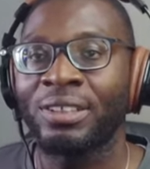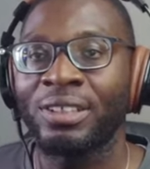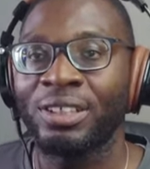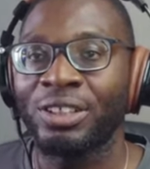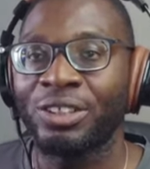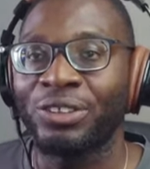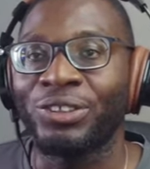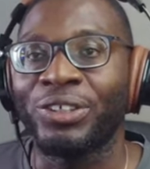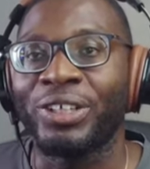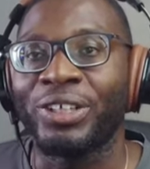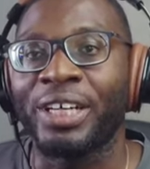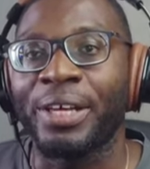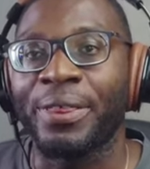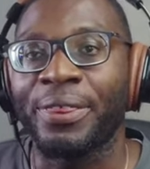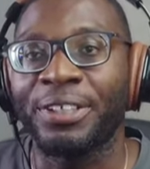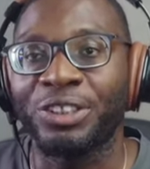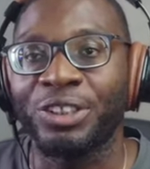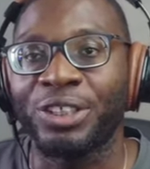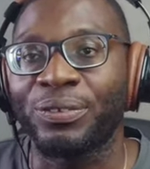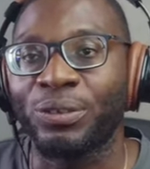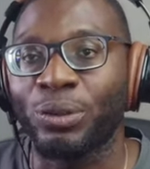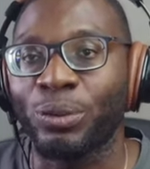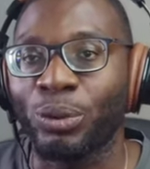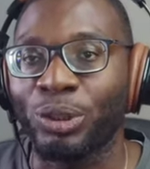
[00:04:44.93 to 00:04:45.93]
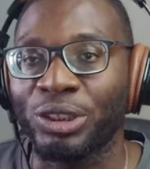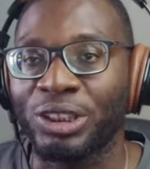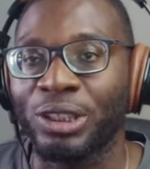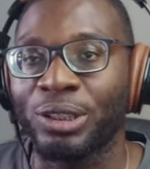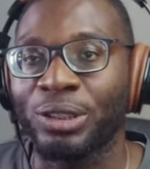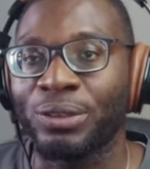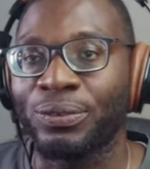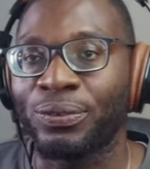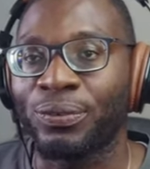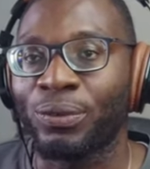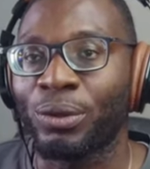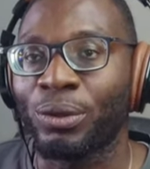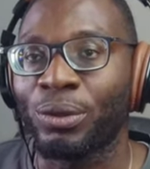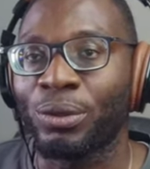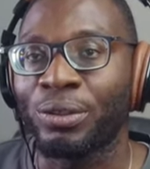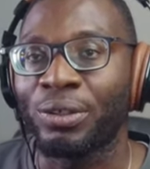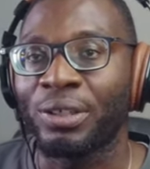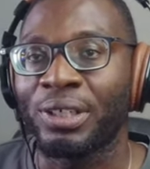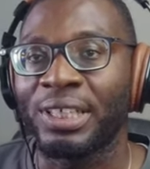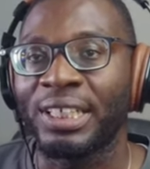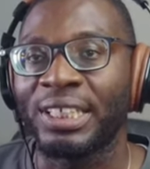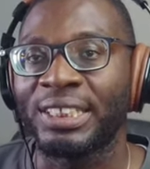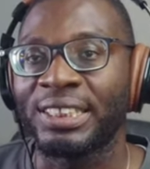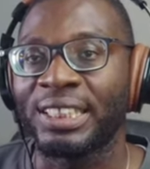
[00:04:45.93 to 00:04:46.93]
The other things you have to watch out for
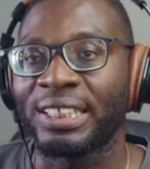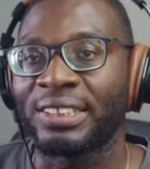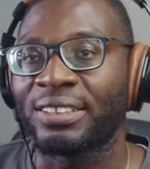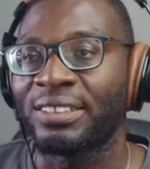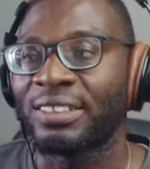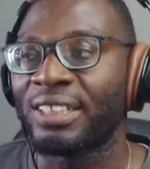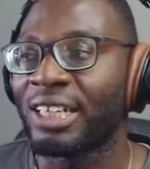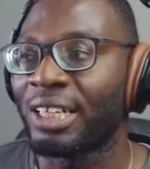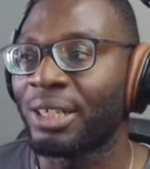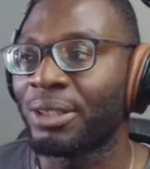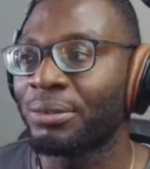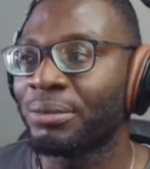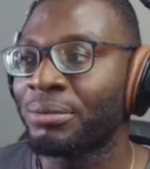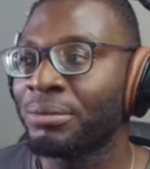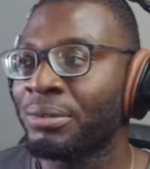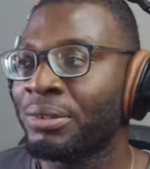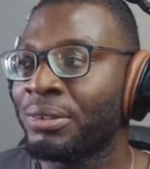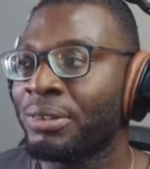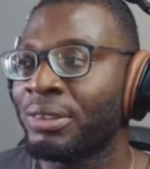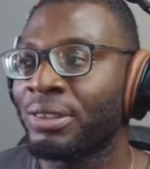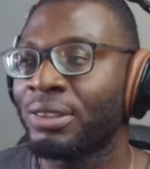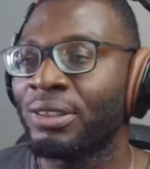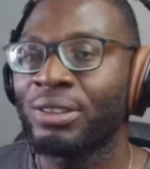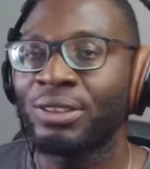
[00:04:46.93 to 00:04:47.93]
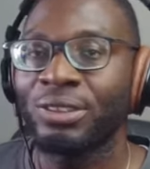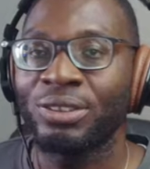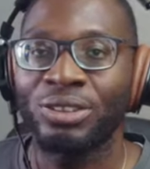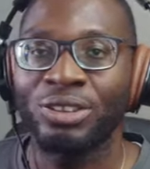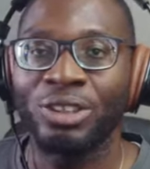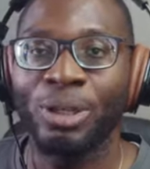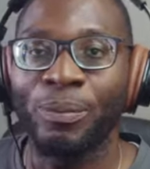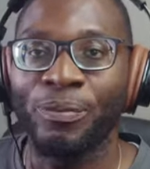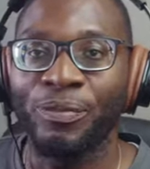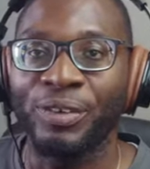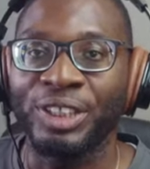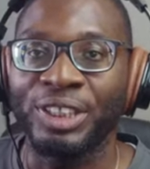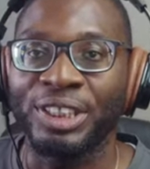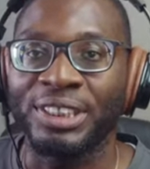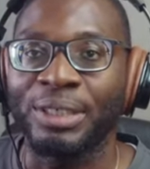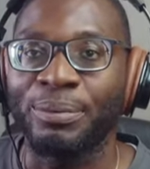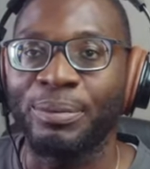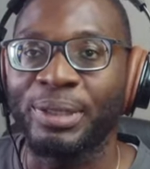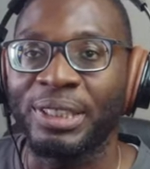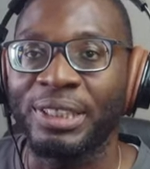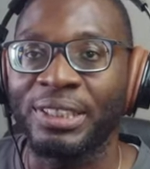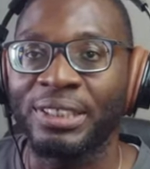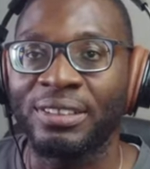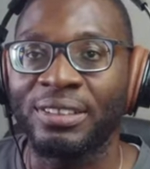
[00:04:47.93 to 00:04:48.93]
is that now some features have
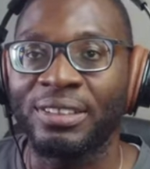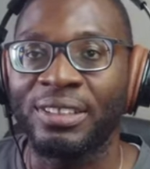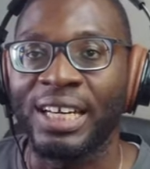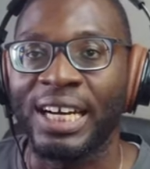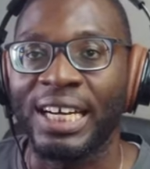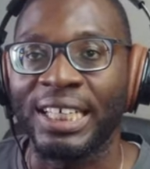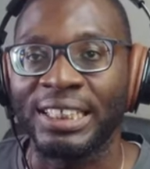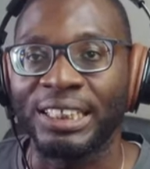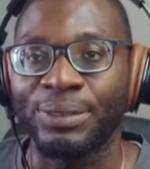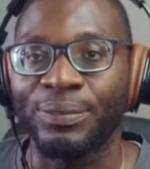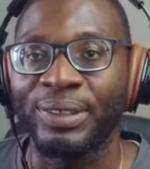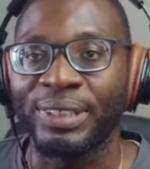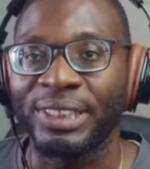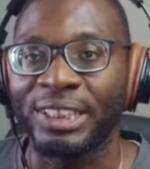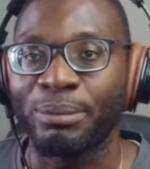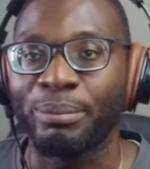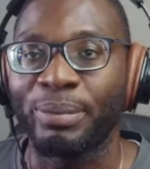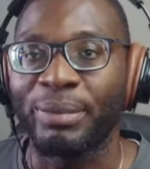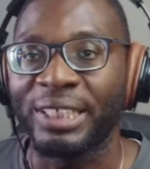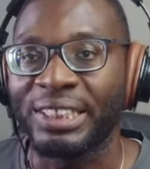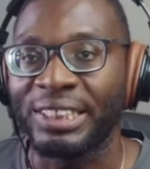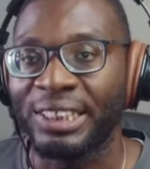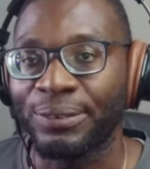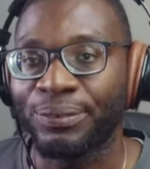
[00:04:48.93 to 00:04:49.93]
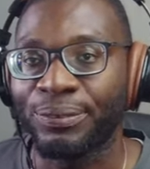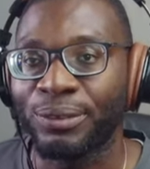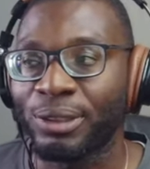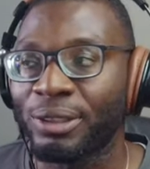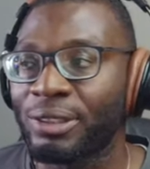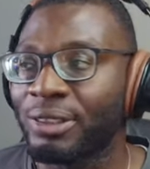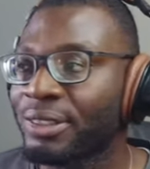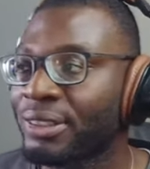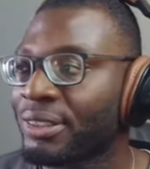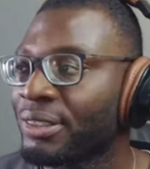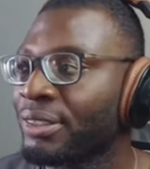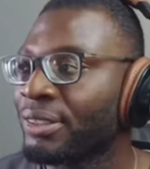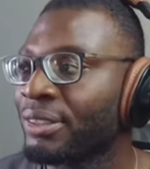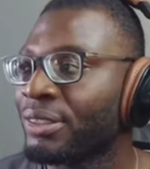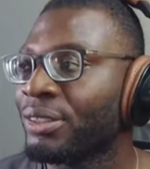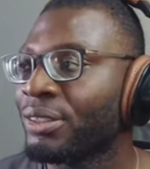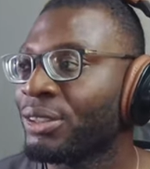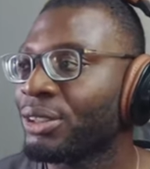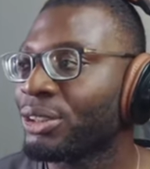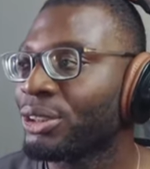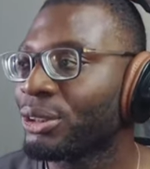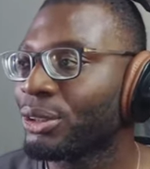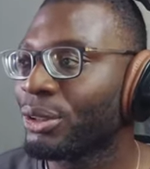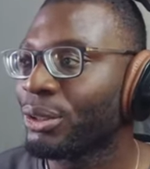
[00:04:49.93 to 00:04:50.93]
been activated by default.
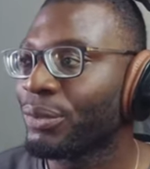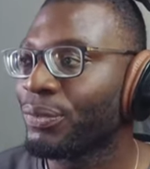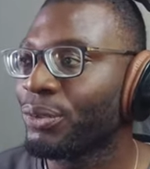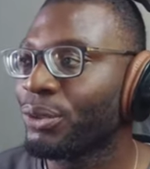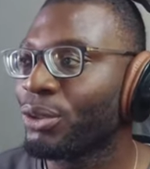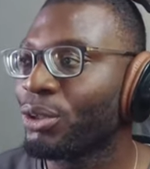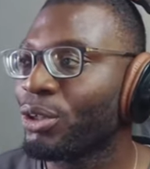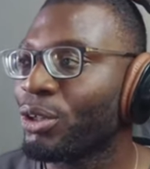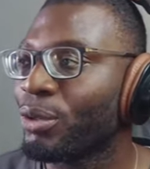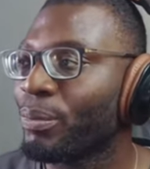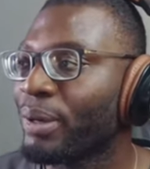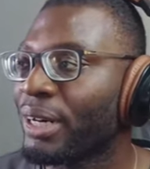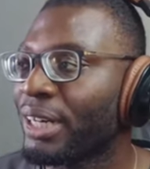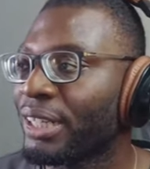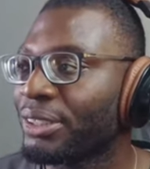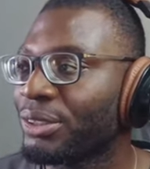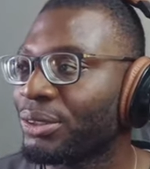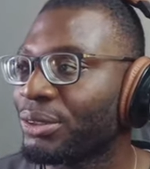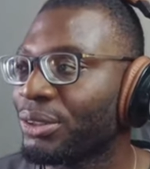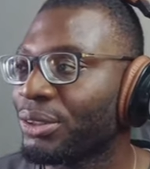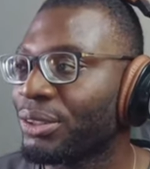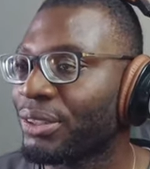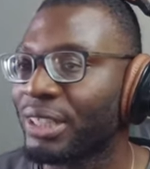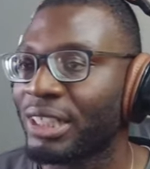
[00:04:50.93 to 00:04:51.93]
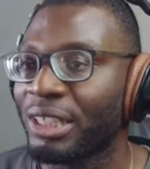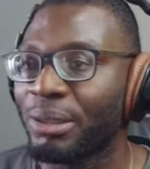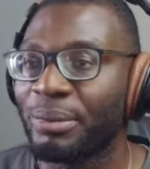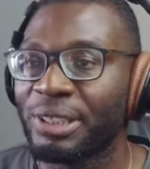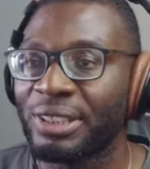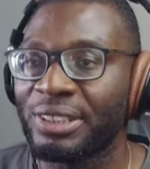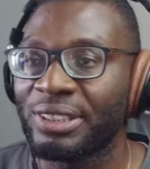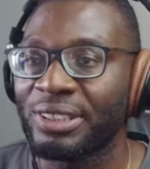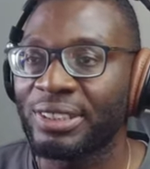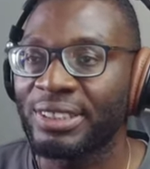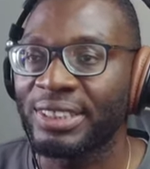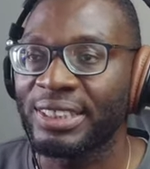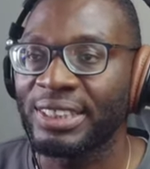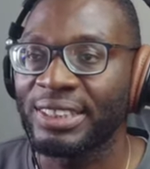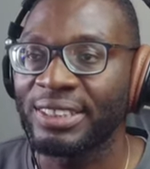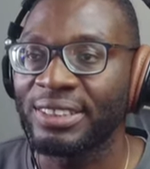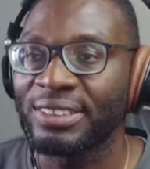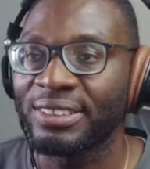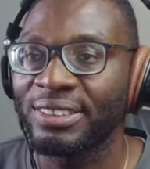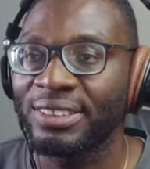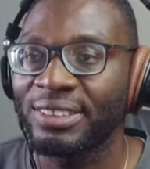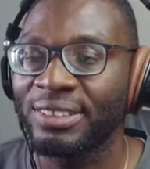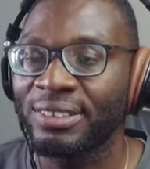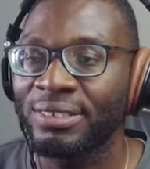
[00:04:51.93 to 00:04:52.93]
So if you go back to your Elementor
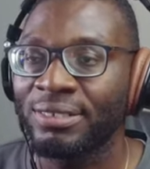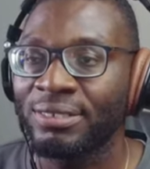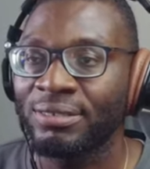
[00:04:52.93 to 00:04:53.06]
settings,